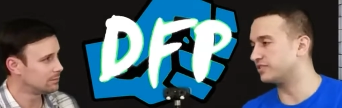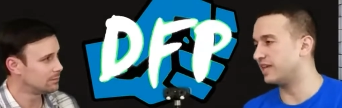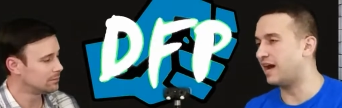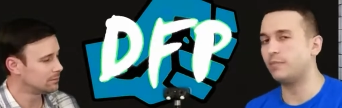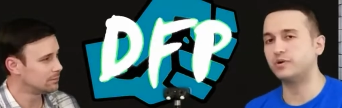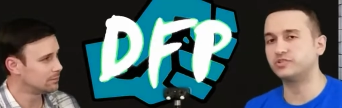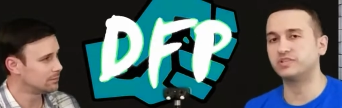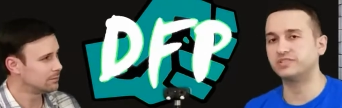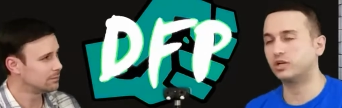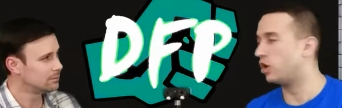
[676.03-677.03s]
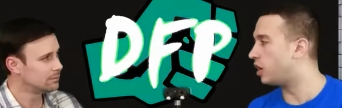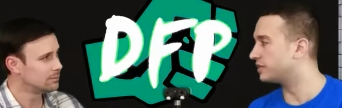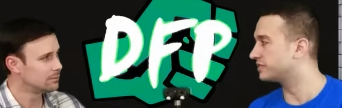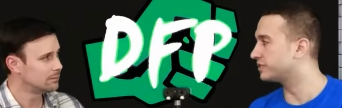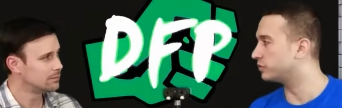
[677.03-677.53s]
Speaker 1: just the how much does it
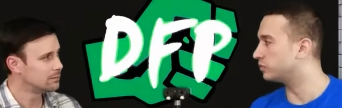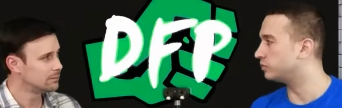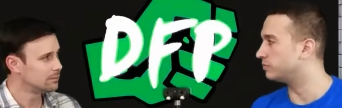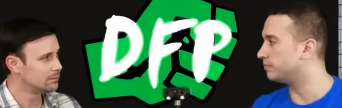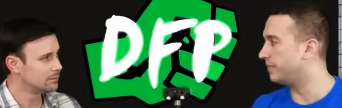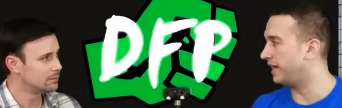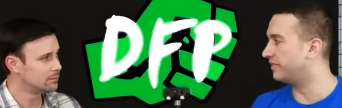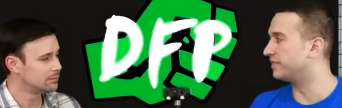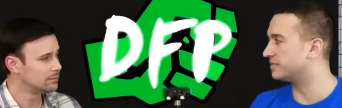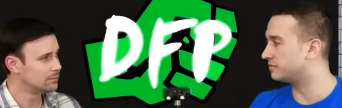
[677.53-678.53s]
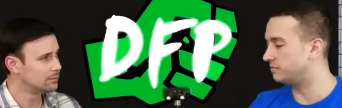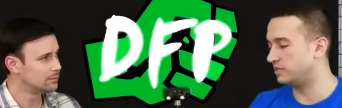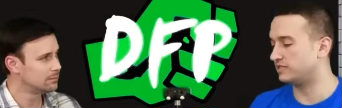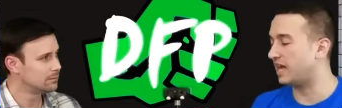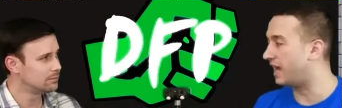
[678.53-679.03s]
cost to make this
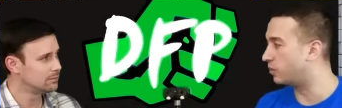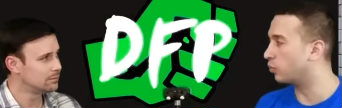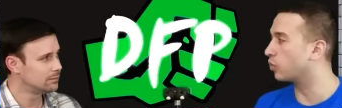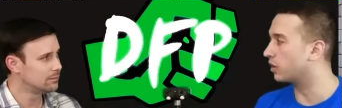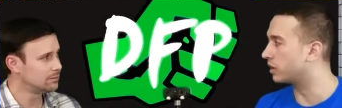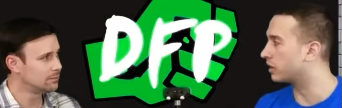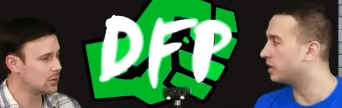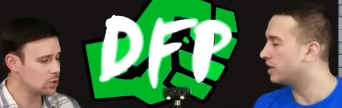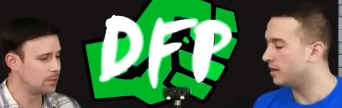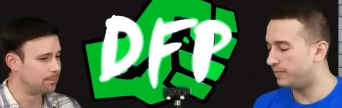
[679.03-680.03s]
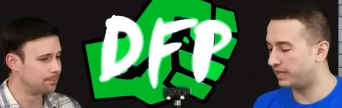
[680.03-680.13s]
design work. Sure.